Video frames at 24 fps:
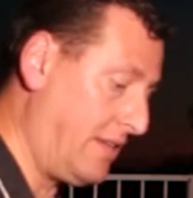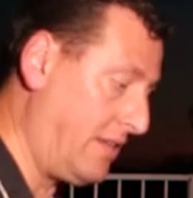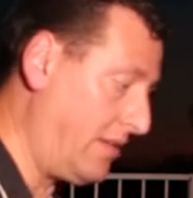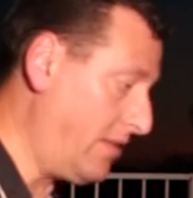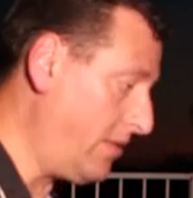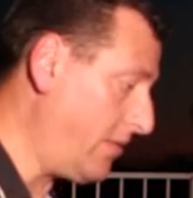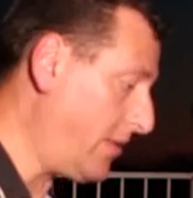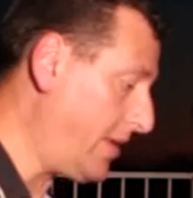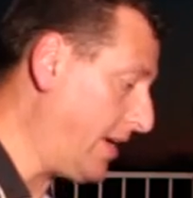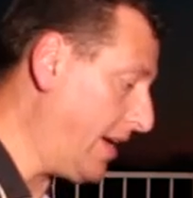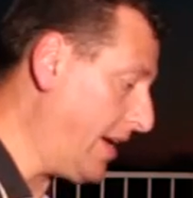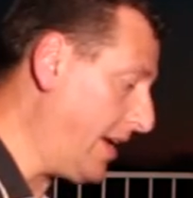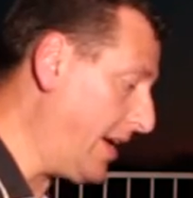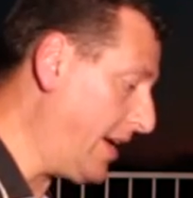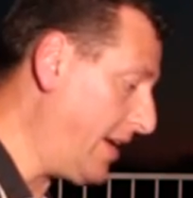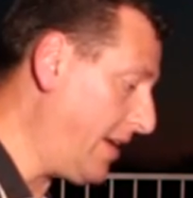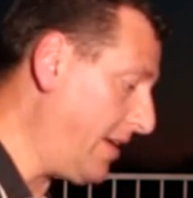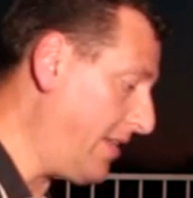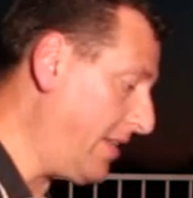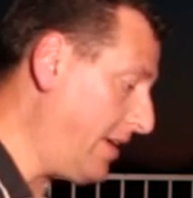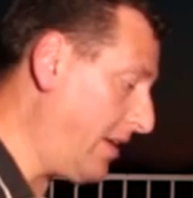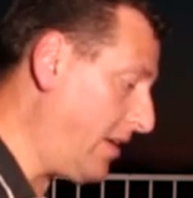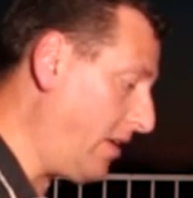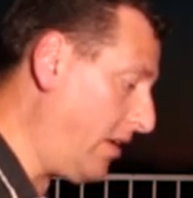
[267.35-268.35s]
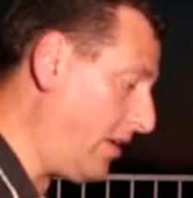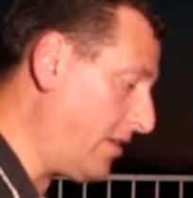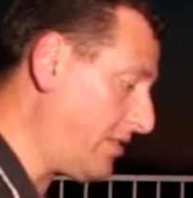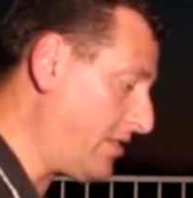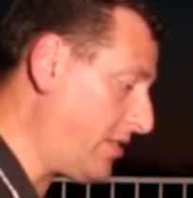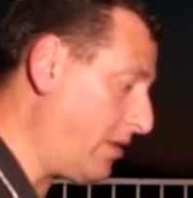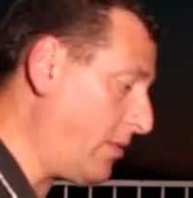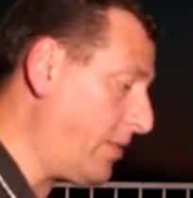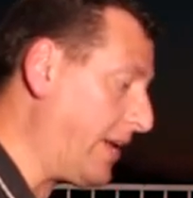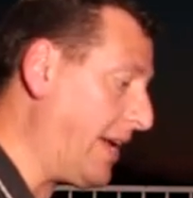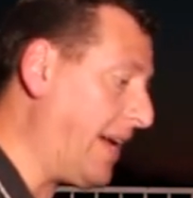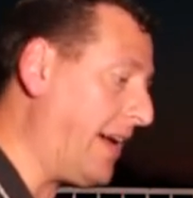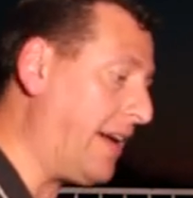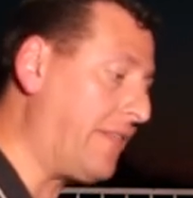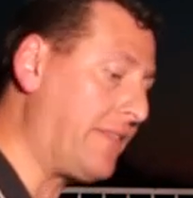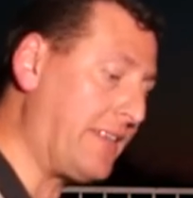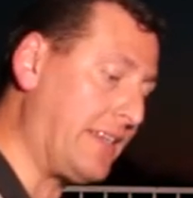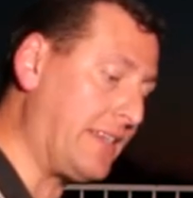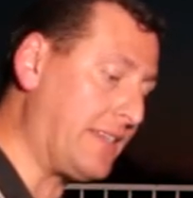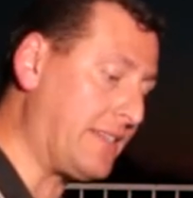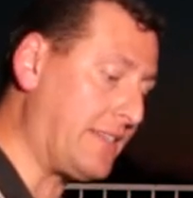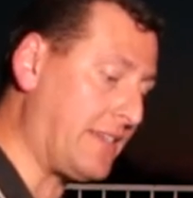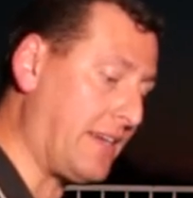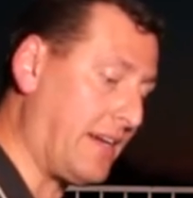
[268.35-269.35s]
Okay, and then also we have
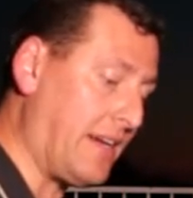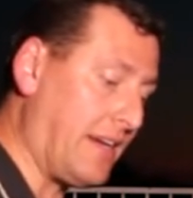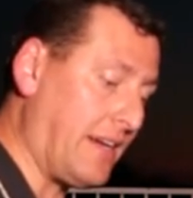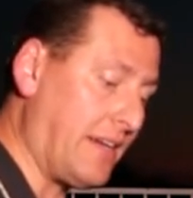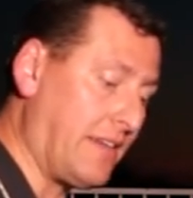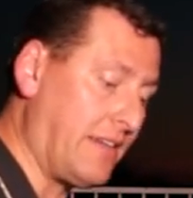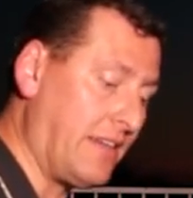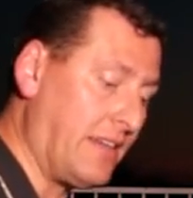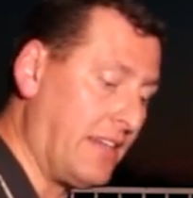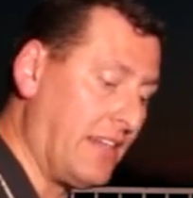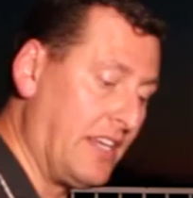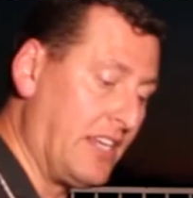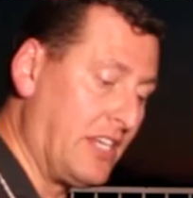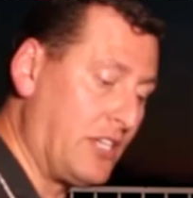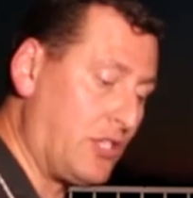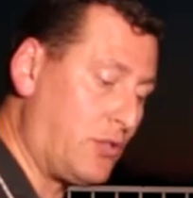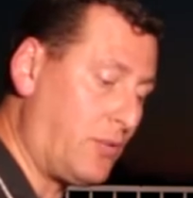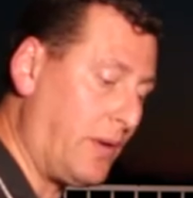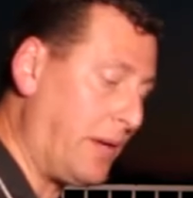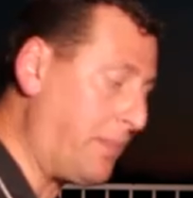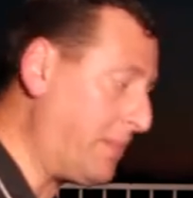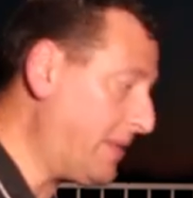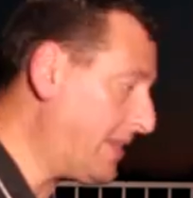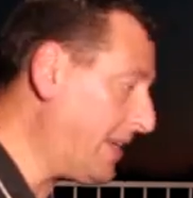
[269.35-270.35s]
these uh, sweet